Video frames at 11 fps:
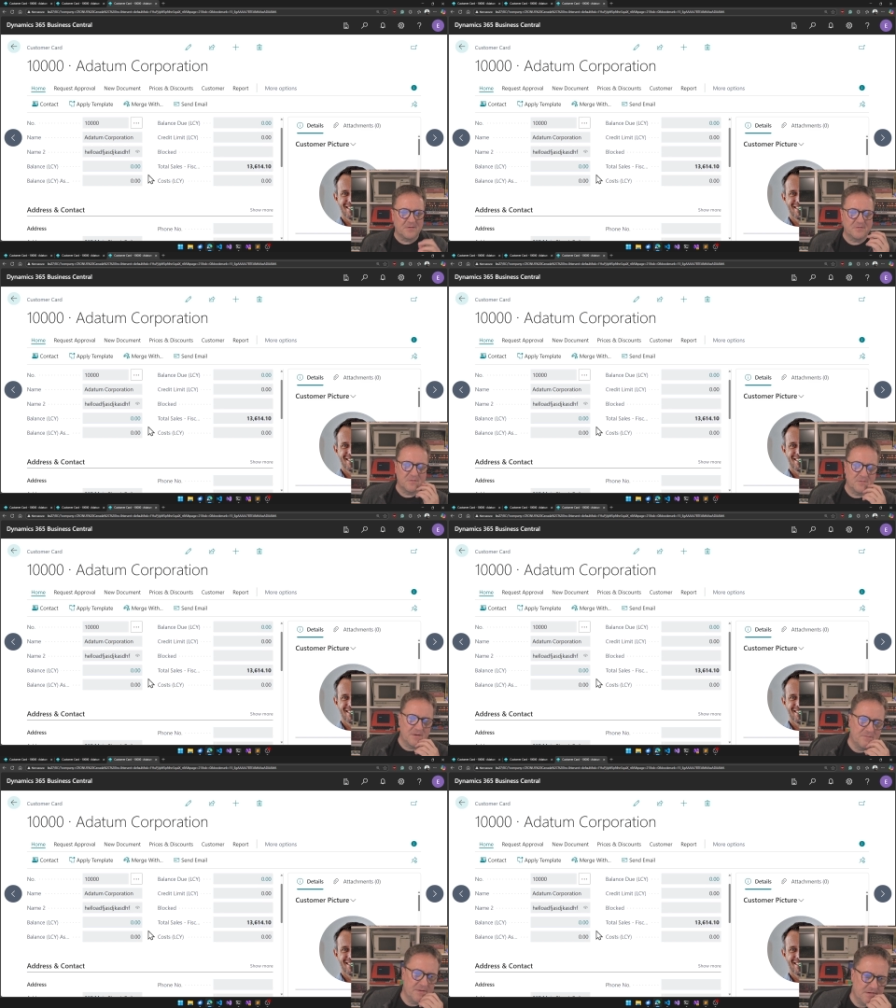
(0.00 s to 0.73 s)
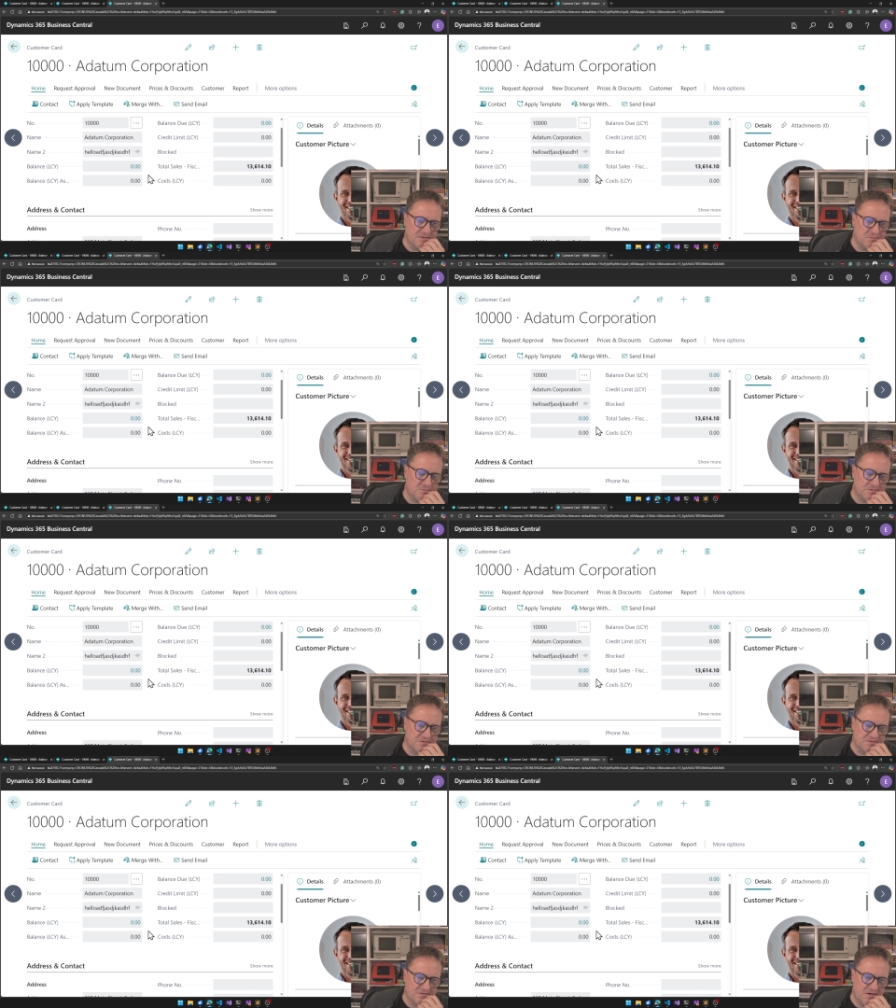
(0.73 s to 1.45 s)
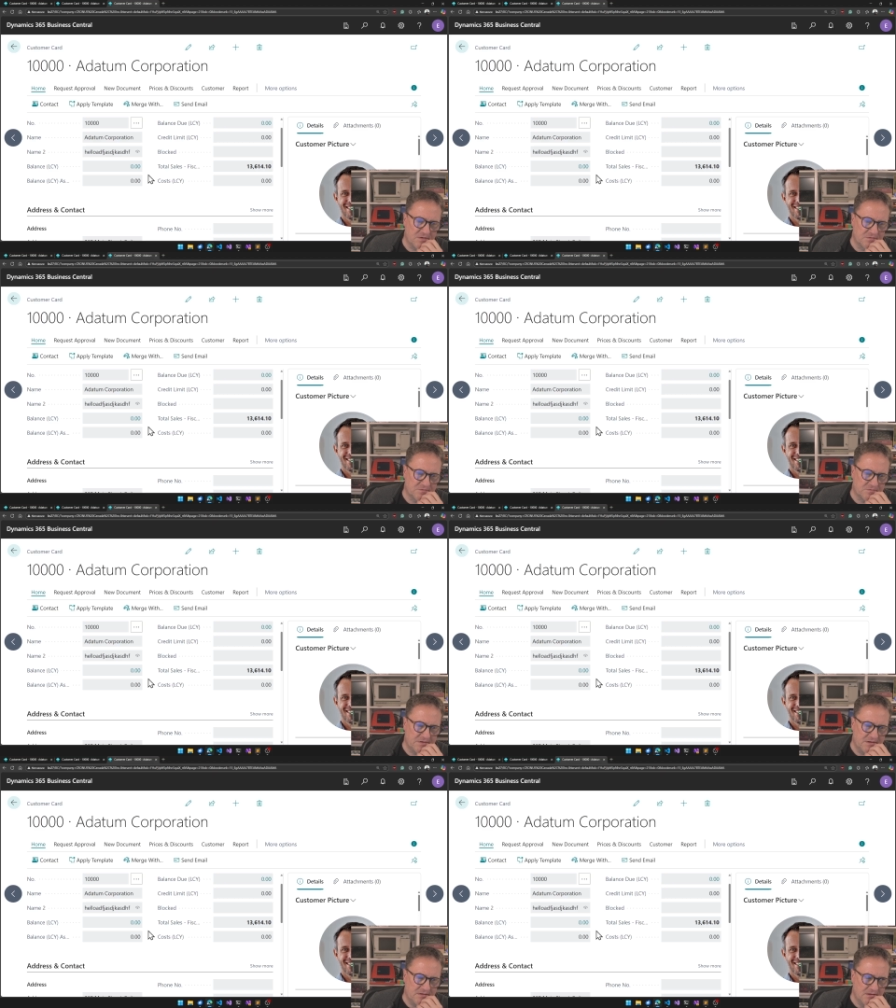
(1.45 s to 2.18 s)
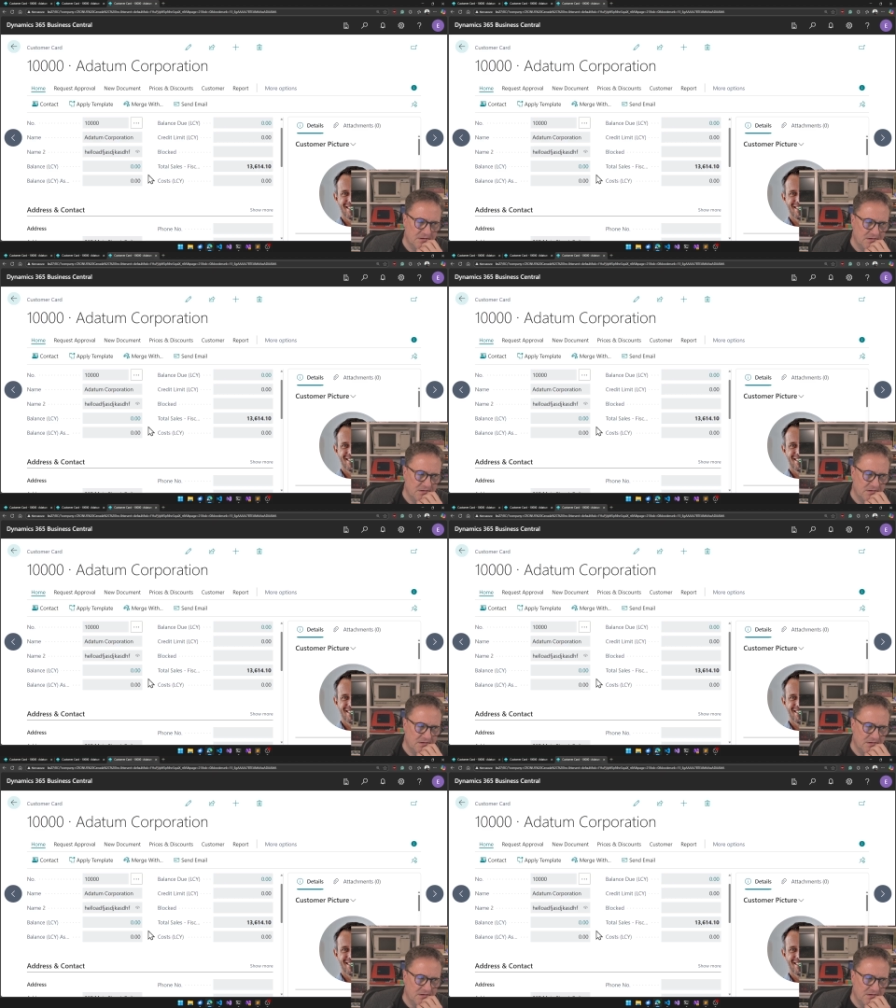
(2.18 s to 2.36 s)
so I think this will just stay on screen,